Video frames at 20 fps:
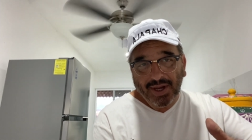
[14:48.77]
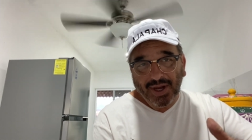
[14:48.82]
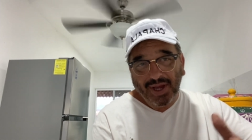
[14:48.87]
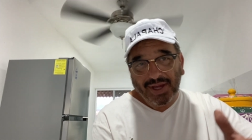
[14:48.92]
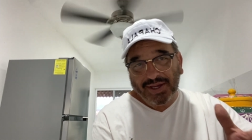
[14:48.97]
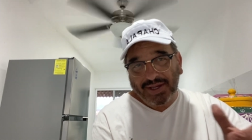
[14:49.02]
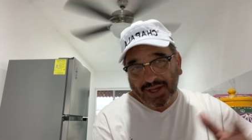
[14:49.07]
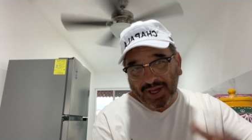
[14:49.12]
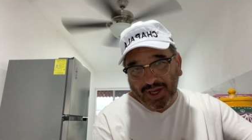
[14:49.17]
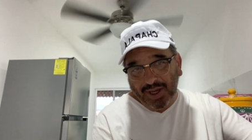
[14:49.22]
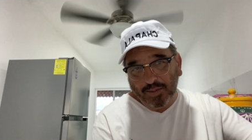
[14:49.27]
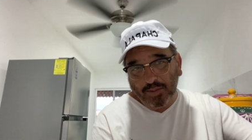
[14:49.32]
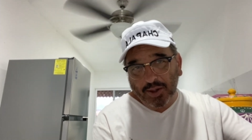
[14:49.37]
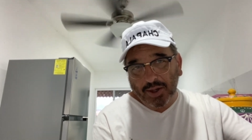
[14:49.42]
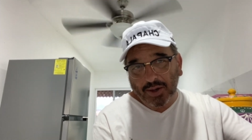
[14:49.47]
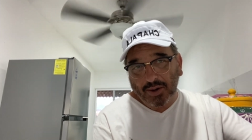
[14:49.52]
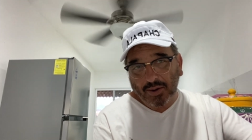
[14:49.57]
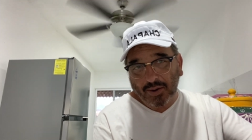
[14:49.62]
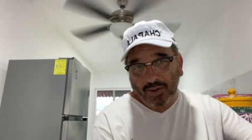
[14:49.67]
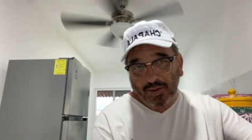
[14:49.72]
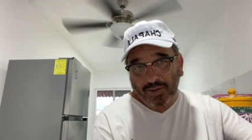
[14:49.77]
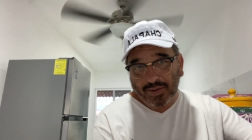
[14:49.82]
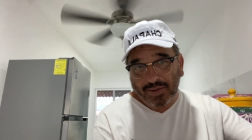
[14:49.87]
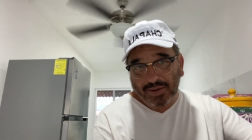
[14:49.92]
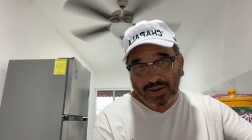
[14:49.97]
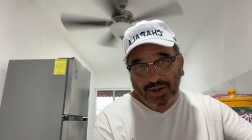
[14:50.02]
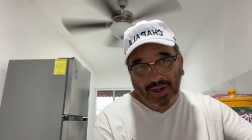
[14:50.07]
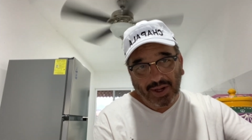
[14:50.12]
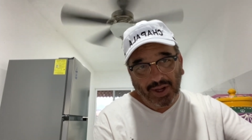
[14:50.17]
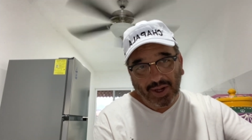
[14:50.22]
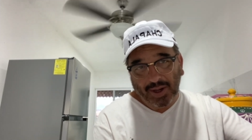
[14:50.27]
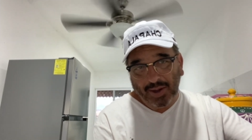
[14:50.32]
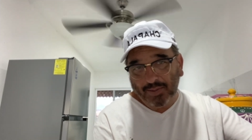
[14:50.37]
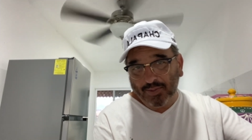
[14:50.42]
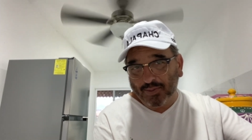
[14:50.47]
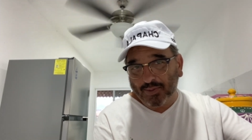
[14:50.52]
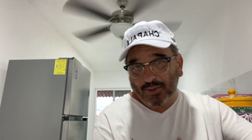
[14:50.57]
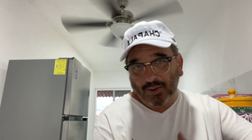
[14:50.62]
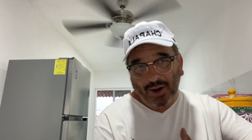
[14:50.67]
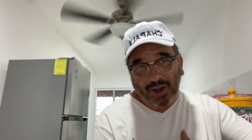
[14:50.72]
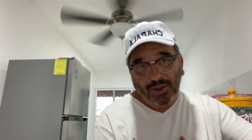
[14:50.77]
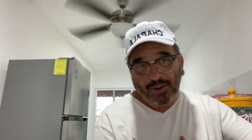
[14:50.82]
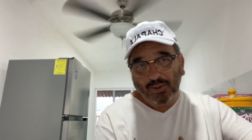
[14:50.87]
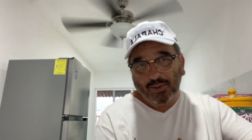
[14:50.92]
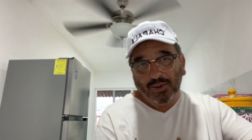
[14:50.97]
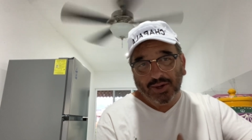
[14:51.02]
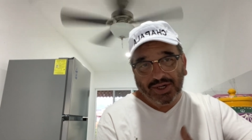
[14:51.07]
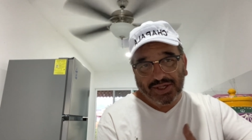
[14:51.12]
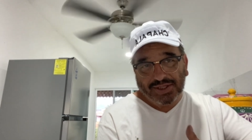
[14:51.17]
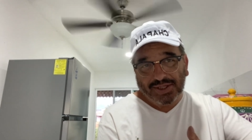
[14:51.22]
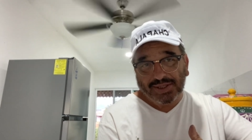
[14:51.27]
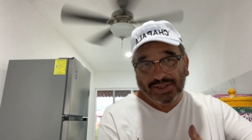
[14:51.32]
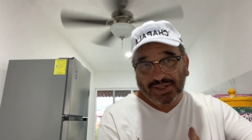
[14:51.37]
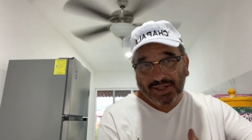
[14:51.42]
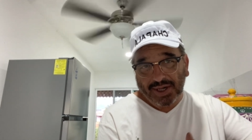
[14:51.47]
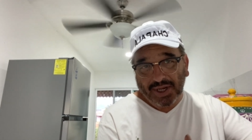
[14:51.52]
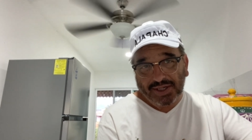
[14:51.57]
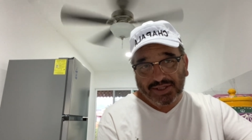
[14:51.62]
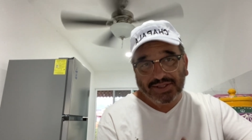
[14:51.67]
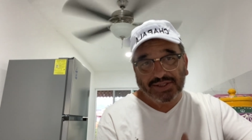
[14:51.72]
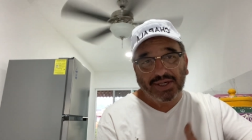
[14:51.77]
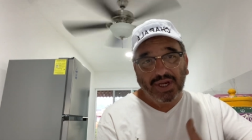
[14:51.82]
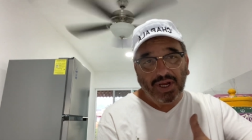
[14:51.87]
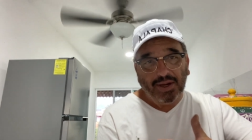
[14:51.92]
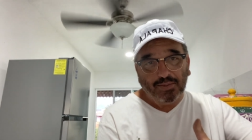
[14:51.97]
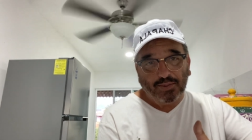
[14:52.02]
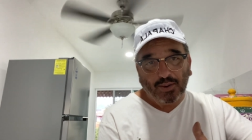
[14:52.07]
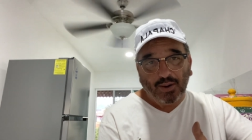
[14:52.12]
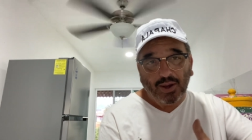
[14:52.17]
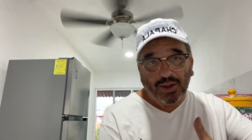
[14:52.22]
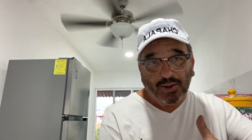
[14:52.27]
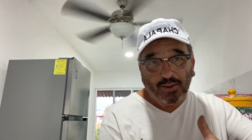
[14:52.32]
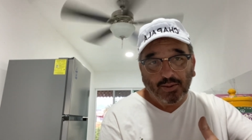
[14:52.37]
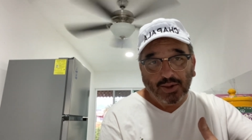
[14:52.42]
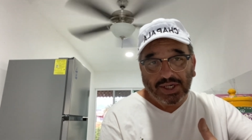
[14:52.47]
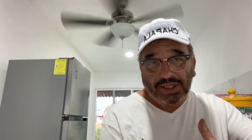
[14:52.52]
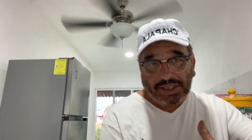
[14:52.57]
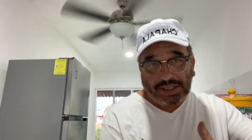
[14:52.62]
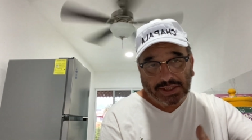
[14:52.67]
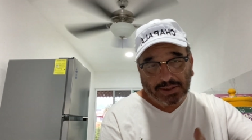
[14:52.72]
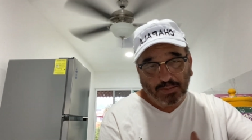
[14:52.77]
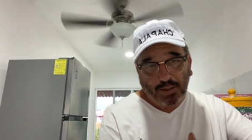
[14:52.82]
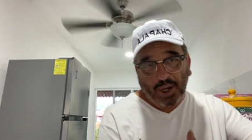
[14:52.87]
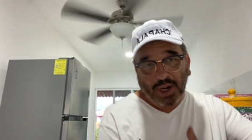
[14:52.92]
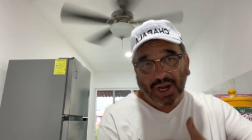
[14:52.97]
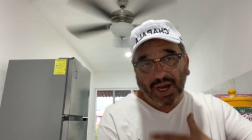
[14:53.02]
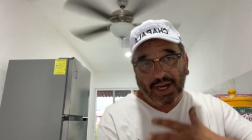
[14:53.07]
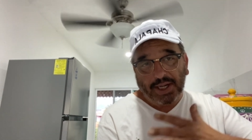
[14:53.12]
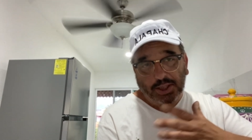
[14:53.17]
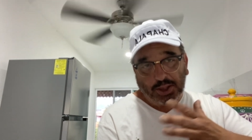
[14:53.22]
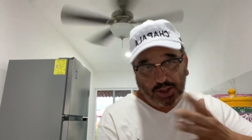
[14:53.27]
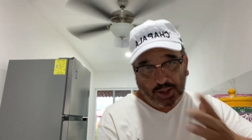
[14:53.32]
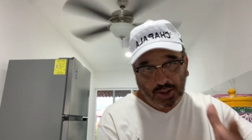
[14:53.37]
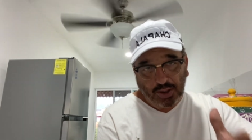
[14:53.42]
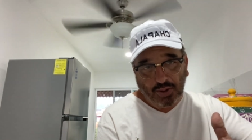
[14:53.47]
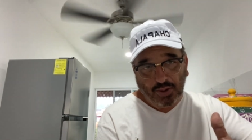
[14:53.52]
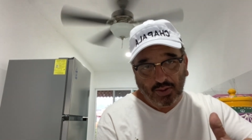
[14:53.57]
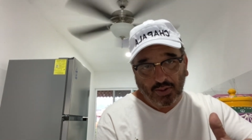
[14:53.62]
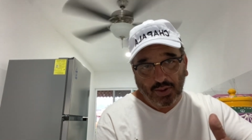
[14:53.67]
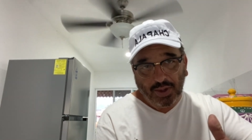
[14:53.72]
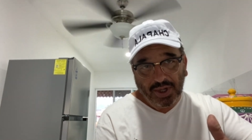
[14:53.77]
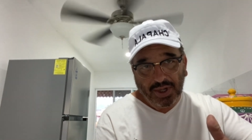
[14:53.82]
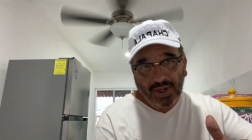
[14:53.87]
I came here for other reasons, and I stayed for other reasons, but I do